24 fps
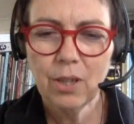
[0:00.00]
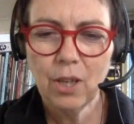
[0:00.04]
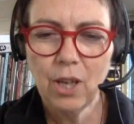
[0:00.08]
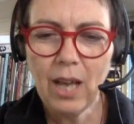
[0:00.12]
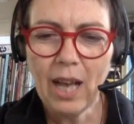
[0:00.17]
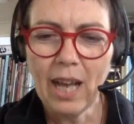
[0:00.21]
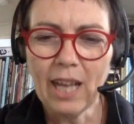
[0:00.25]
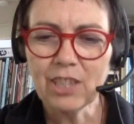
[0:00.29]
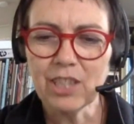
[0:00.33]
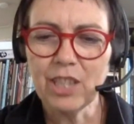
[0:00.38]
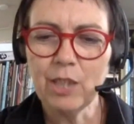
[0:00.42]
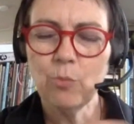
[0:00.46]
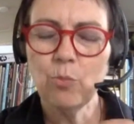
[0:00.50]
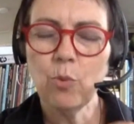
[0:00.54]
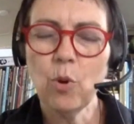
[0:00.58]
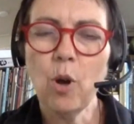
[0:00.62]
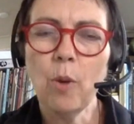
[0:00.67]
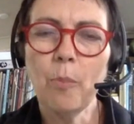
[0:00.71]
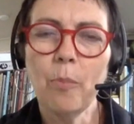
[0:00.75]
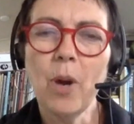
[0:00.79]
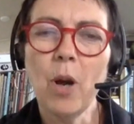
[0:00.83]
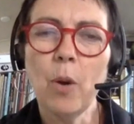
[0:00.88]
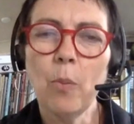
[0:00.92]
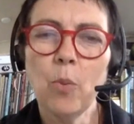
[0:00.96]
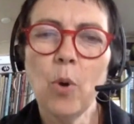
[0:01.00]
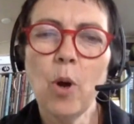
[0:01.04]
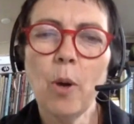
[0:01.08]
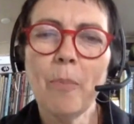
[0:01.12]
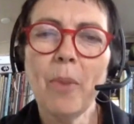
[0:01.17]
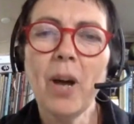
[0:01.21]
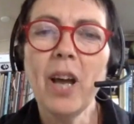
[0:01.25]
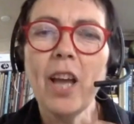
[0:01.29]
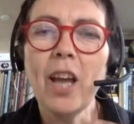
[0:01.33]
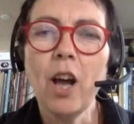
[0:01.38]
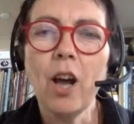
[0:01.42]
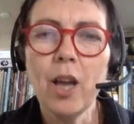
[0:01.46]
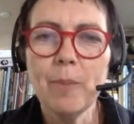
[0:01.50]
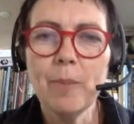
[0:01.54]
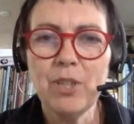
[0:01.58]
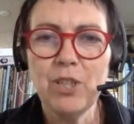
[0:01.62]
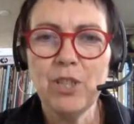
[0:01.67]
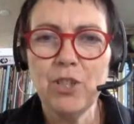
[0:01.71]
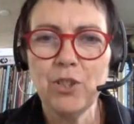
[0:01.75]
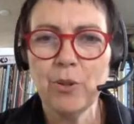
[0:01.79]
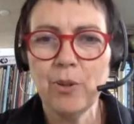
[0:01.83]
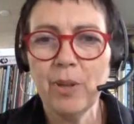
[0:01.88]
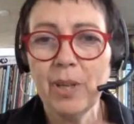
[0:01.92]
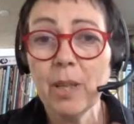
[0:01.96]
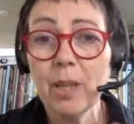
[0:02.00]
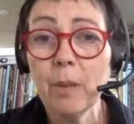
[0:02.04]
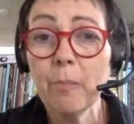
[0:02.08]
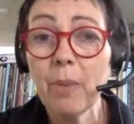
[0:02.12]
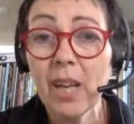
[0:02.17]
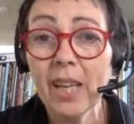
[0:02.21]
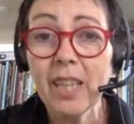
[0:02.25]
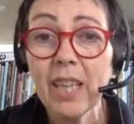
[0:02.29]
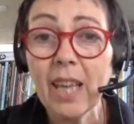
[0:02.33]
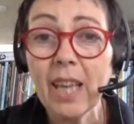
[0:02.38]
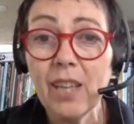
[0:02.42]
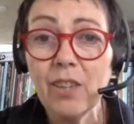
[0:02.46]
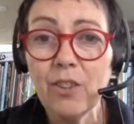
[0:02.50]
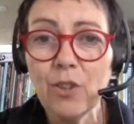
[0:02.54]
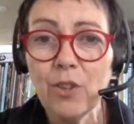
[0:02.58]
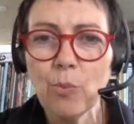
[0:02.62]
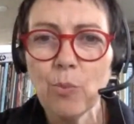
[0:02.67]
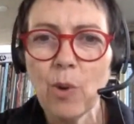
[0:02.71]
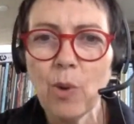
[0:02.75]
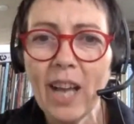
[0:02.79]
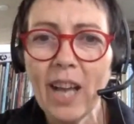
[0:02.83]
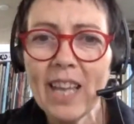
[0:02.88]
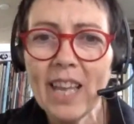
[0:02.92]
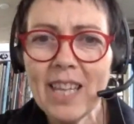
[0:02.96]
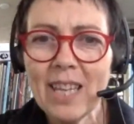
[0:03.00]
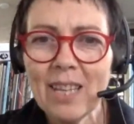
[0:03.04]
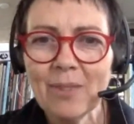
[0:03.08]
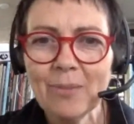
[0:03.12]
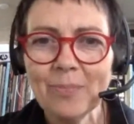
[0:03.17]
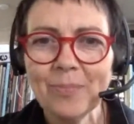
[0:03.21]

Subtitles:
actually, what might I be doing that might get in the way?